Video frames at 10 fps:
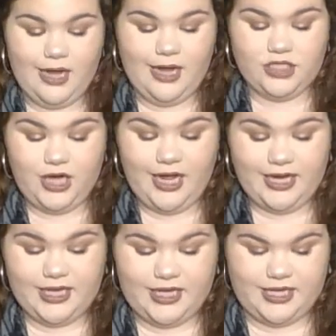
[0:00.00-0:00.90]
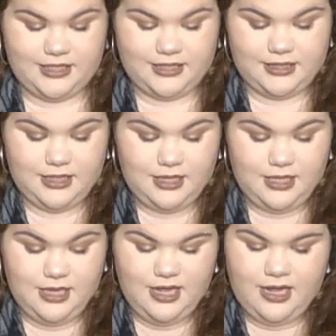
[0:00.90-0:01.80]
I tried this
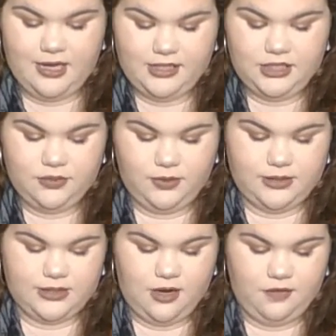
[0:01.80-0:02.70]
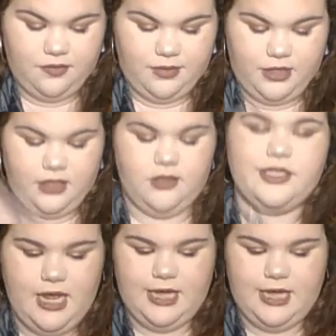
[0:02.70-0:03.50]
and it just was not for me.